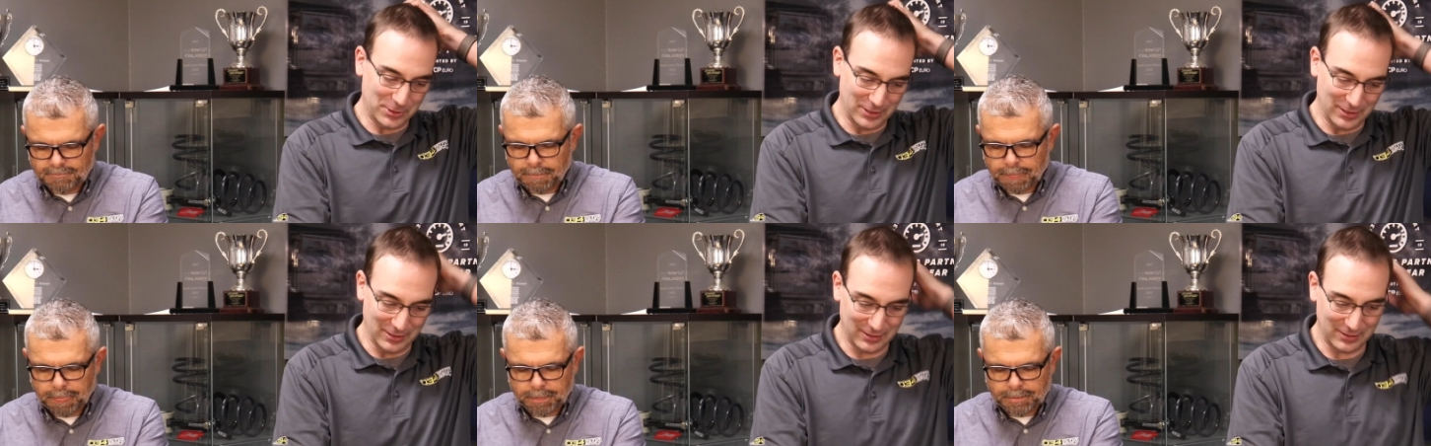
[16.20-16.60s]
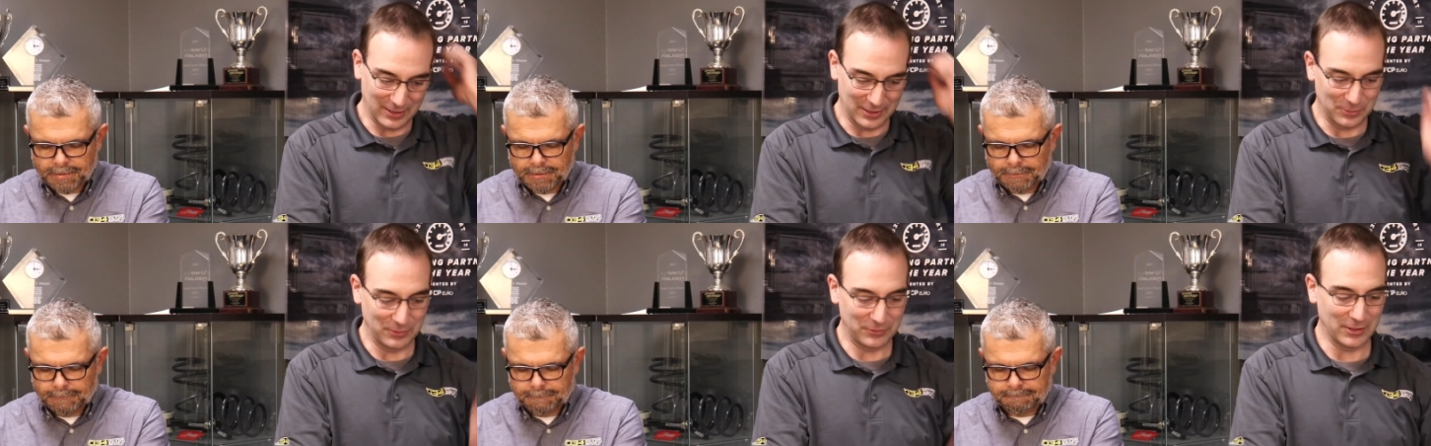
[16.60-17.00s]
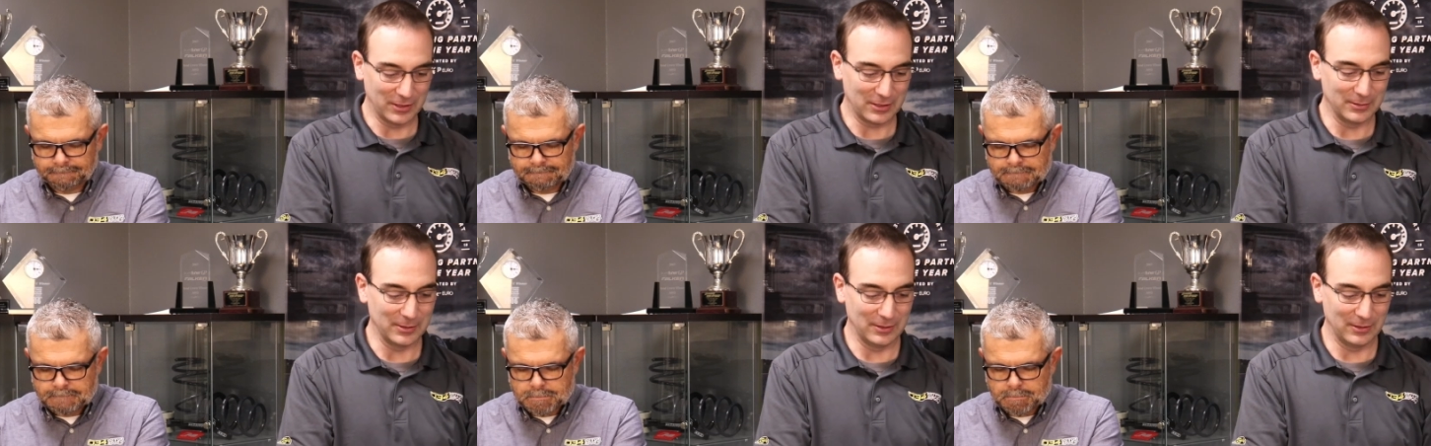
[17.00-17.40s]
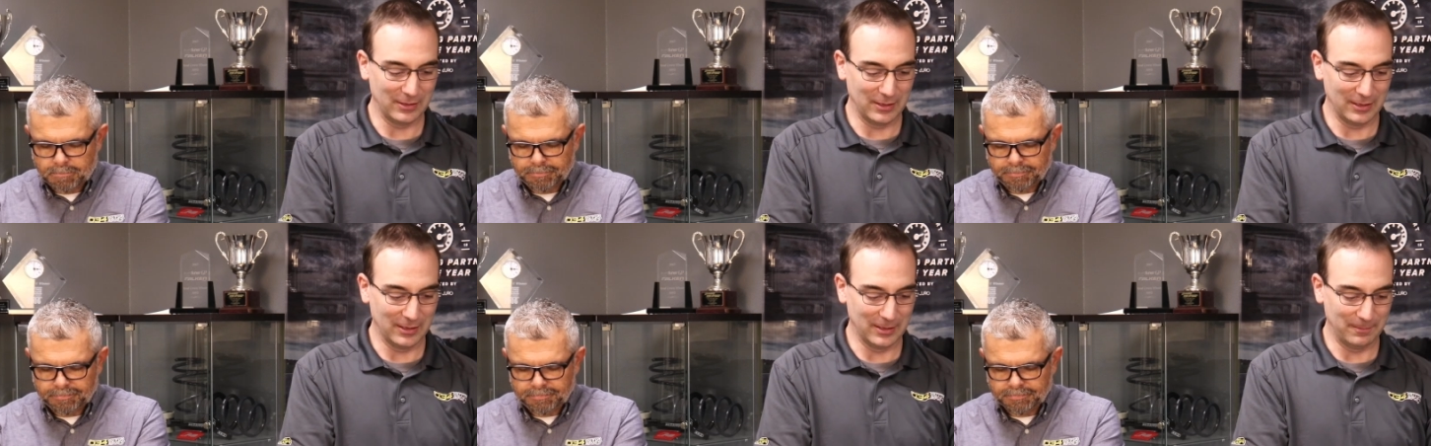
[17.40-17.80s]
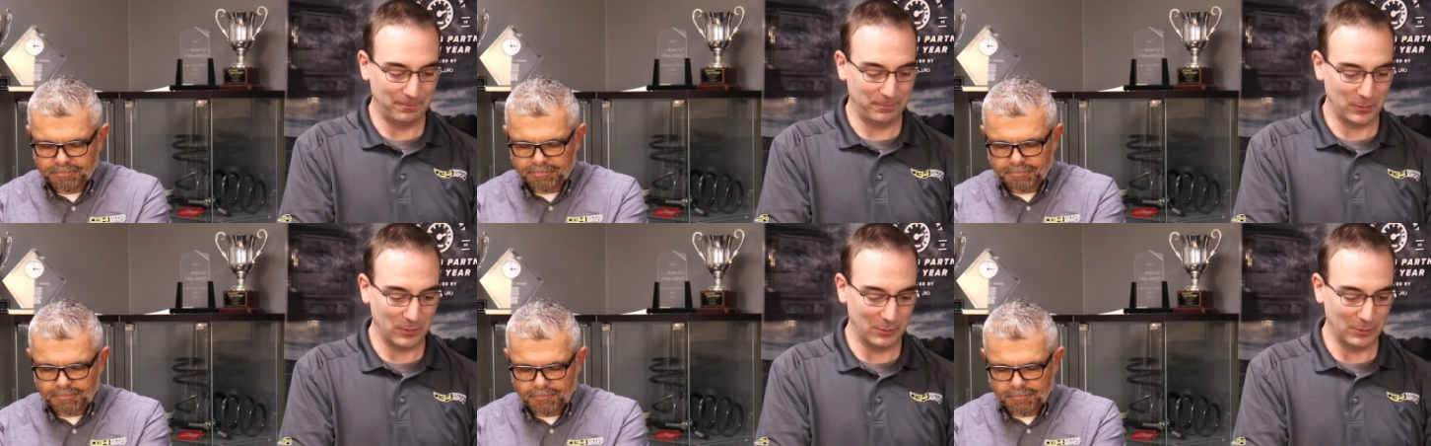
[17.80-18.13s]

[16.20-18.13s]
Speaker 1: much here, as we've talked about. Uh,